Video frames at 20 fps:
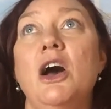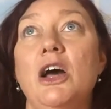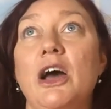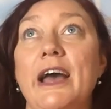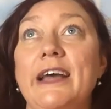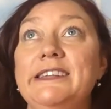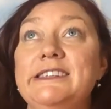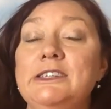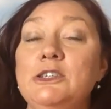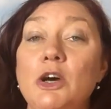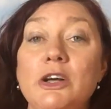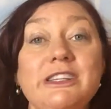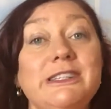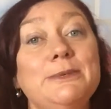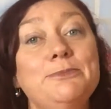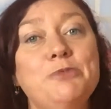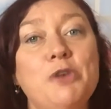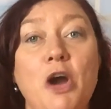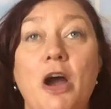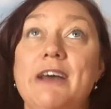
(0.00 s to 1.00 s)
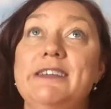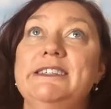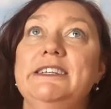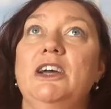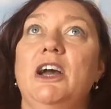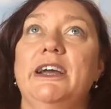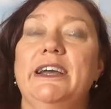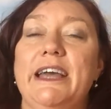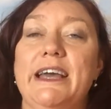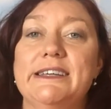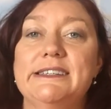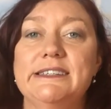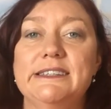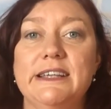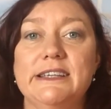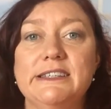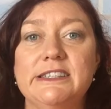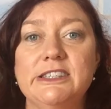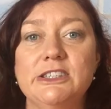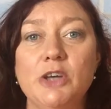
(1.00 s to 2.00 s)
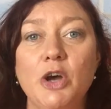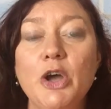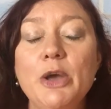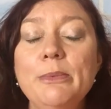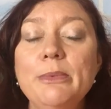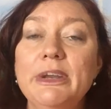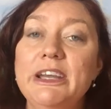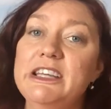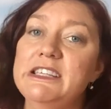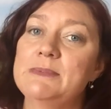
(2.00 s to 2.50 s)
it's not surprising, I guess, that so many